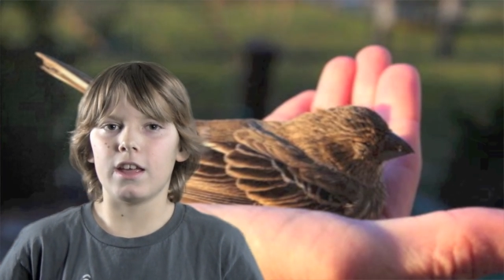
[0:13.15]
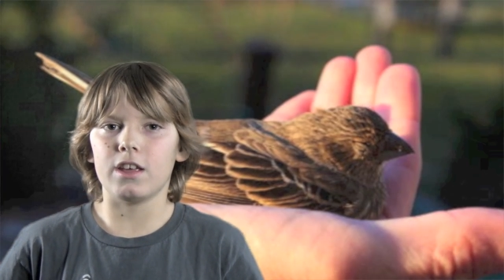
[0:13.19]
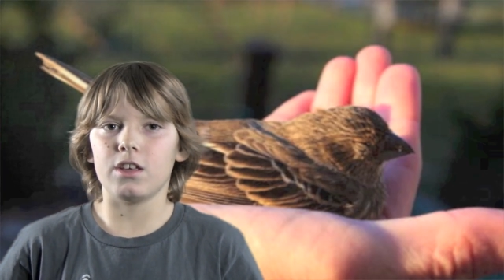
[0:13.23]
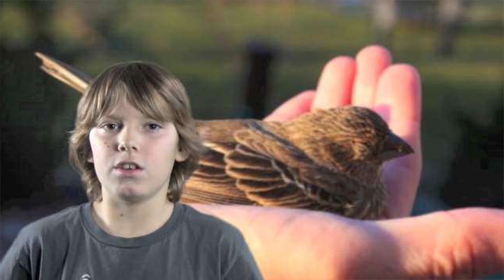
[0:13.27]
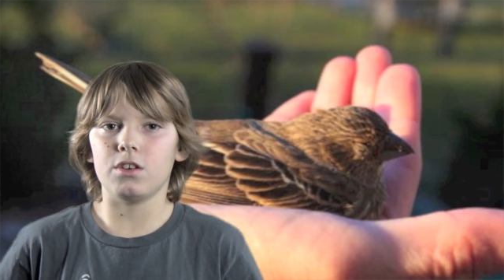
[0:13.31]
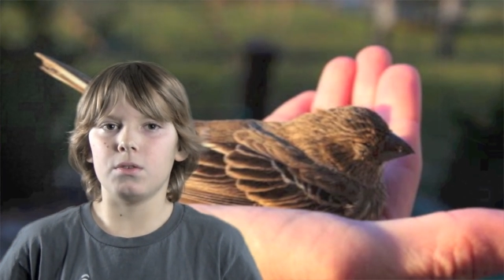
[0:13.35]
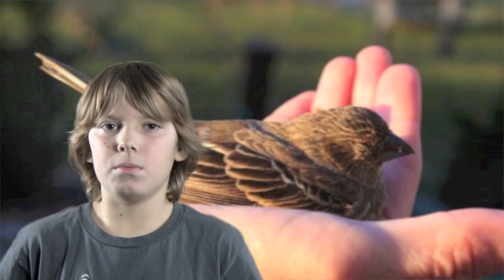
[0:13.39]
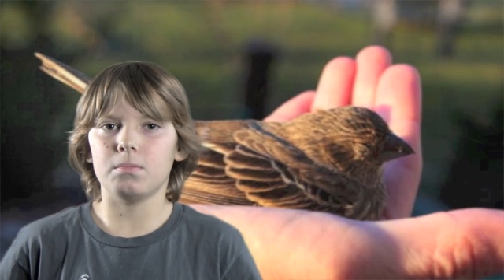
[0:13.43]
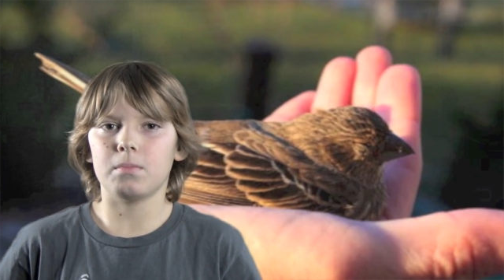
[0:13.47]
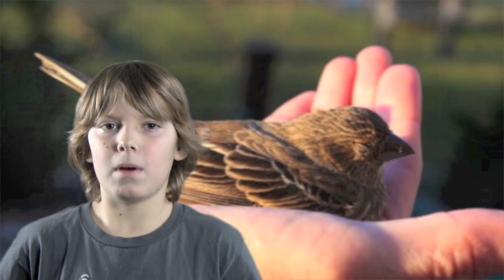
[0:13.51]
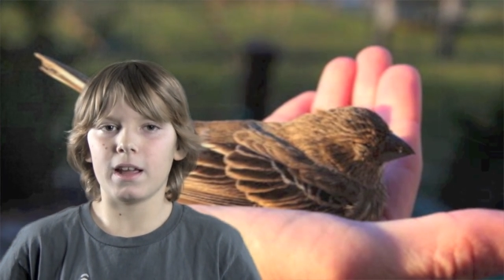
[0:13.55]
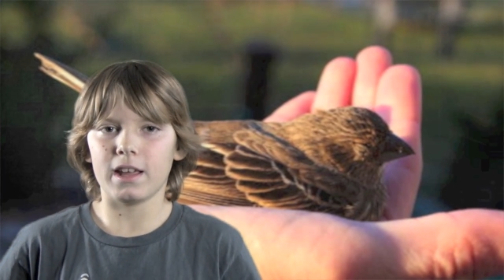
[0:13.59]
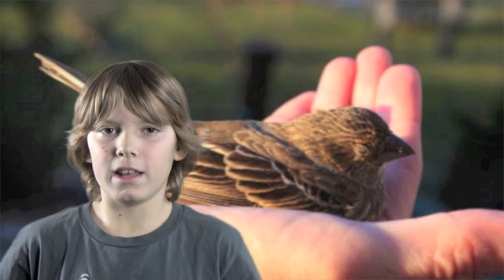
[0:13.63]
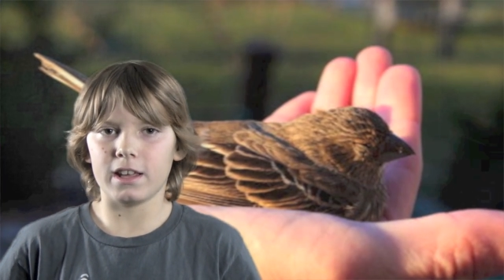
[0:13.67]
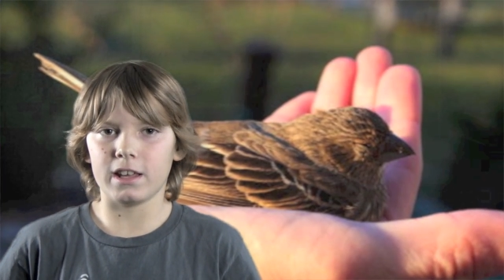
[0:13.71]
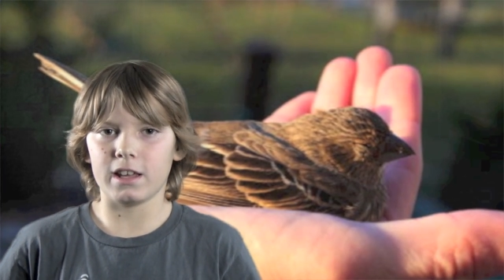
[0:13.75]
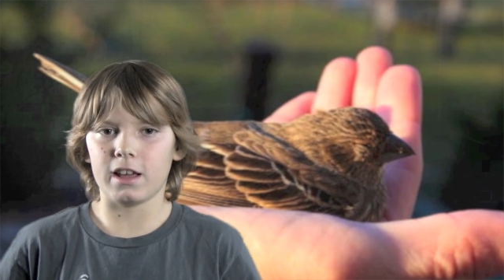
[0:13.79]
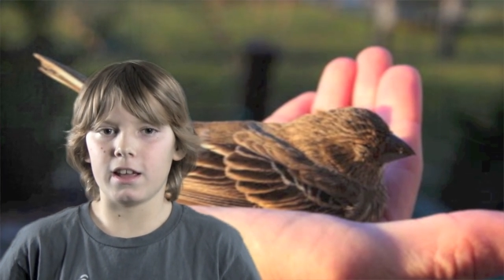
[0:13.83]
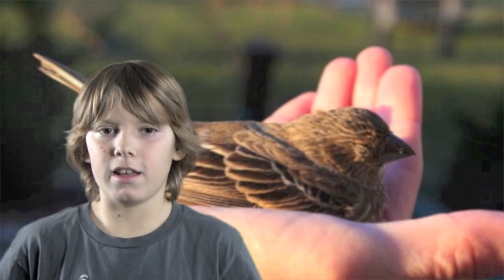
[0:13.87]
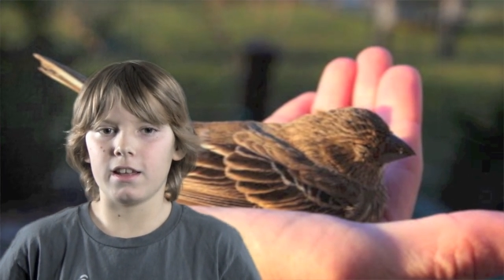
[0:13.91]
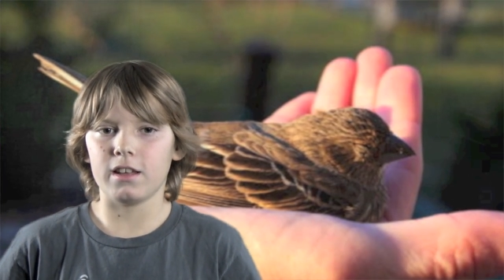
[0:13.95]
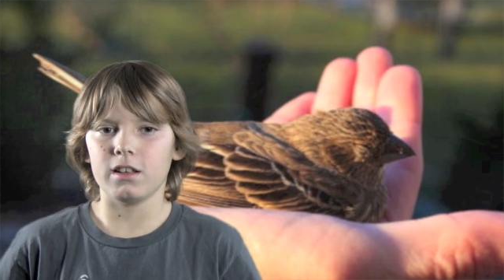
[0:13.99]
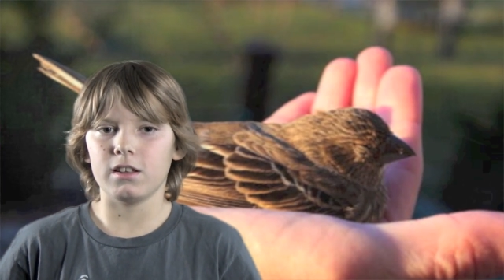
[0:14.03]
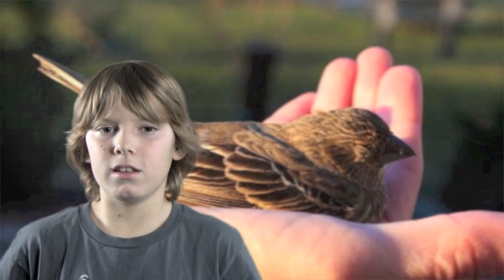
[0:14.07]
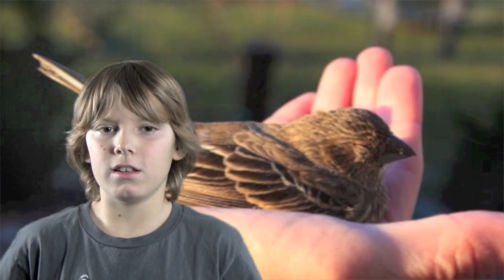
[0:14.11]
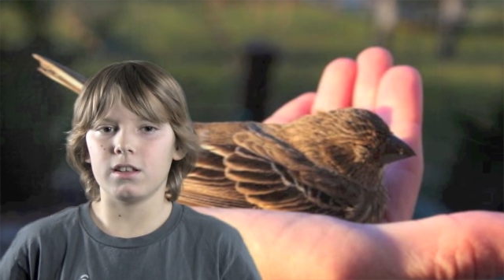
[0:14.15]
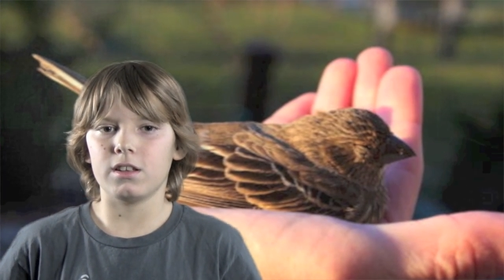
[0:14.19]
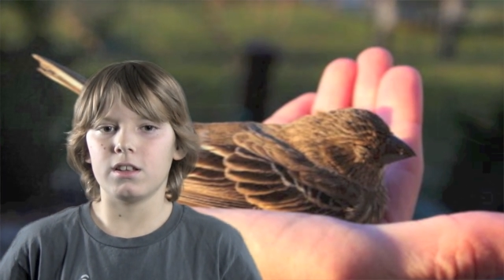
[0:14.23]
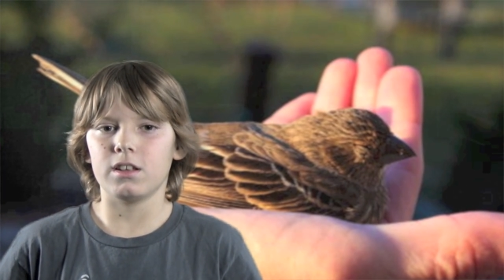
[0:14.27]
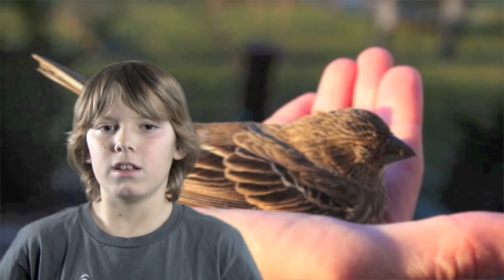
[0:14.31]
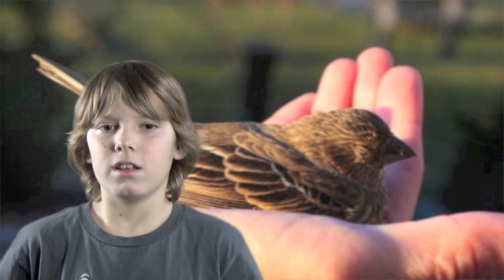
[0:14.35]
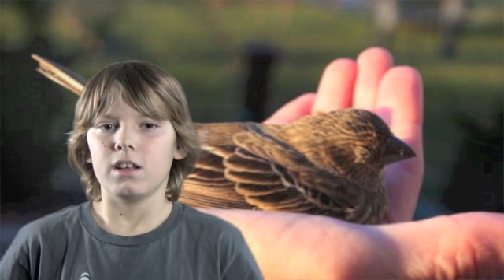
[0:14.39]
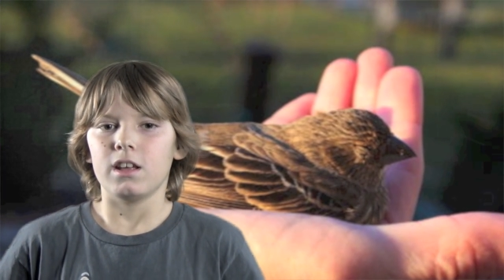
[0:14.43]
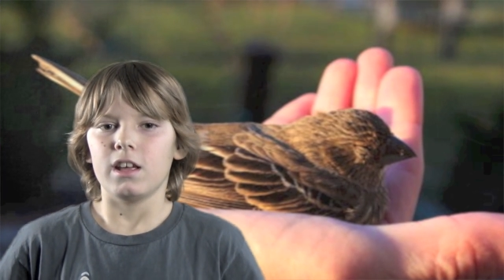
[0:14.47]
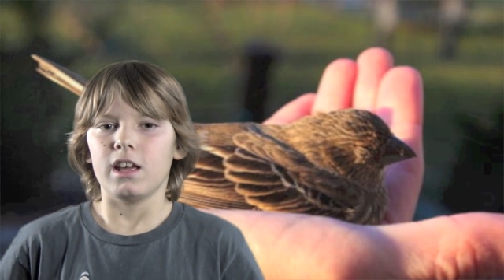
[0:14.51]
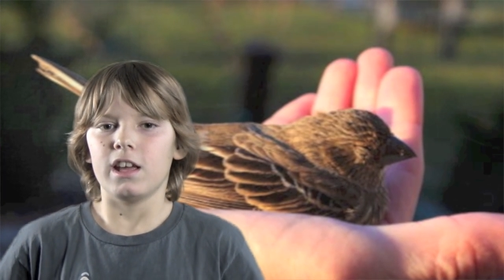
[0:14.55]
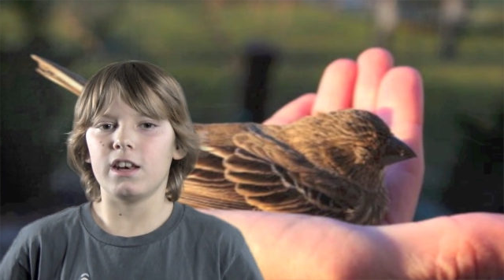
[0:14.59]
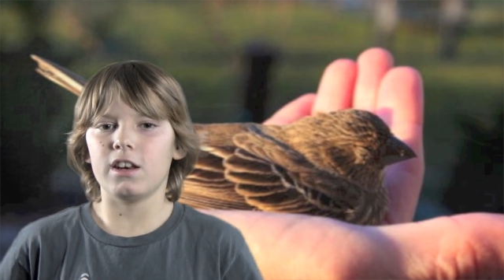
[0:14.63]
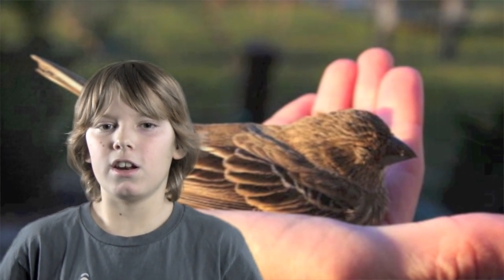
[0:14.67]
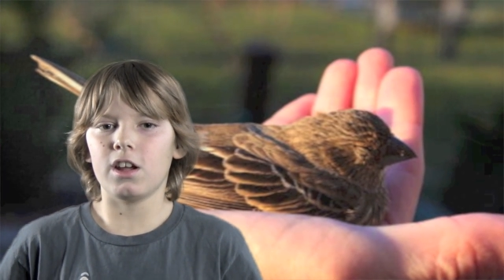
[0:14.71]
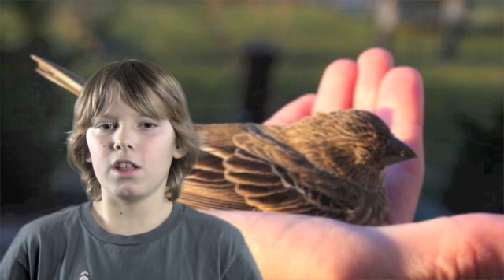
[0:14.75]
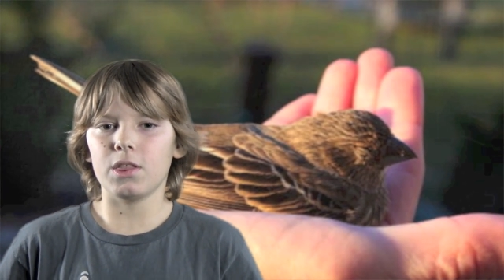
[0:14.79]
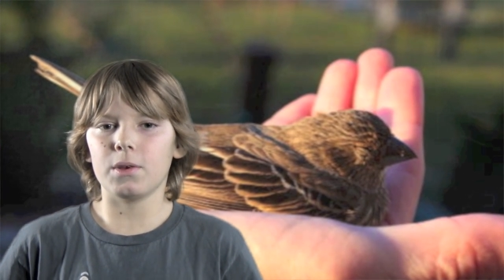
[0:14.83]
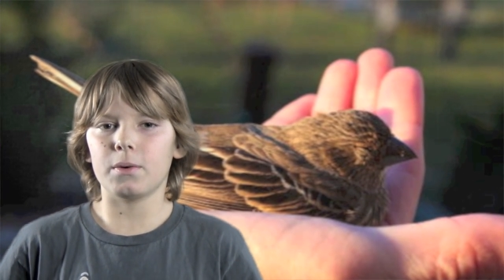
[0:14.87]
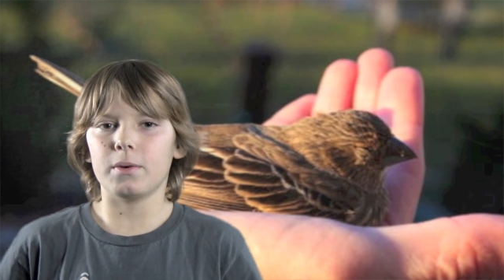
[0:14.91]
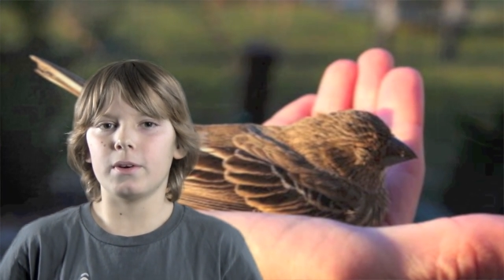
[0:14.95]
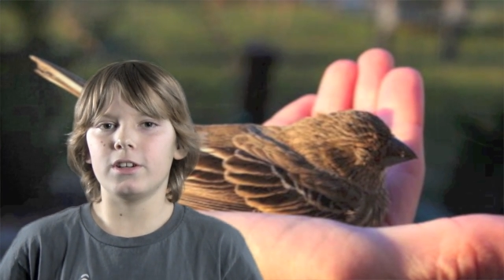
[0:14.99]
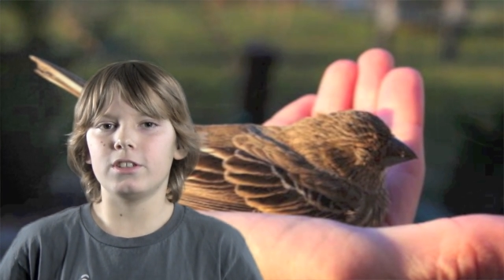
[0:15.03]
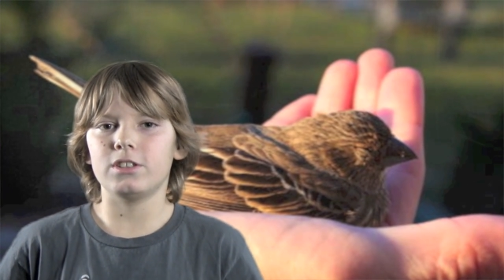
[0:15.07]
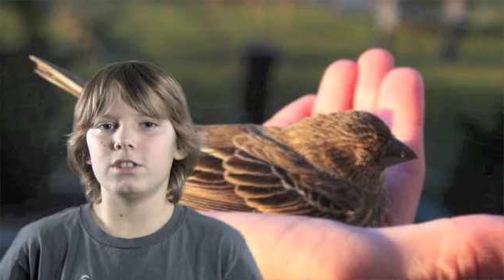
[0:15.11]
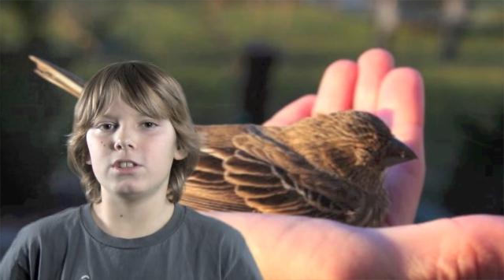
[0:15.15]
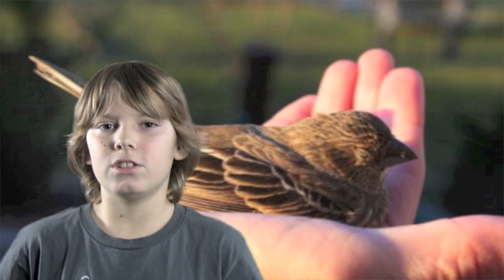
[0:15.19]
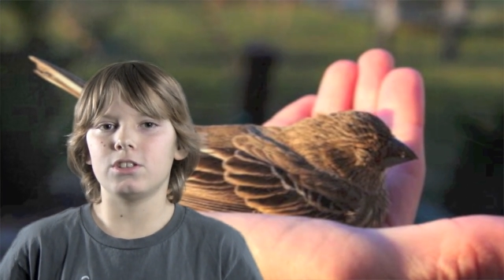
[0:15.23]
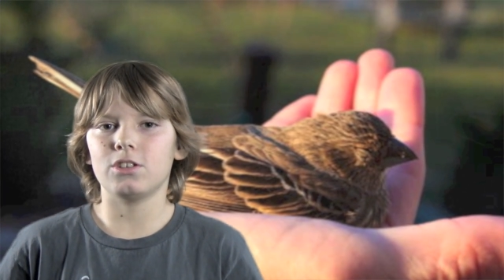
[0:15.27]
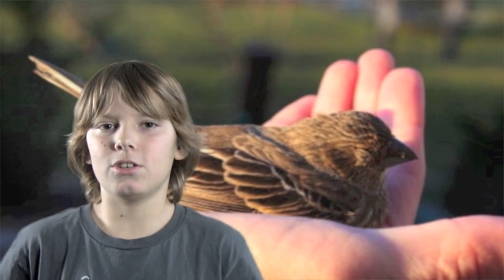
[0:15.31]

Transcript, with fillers: that you might get. In other words,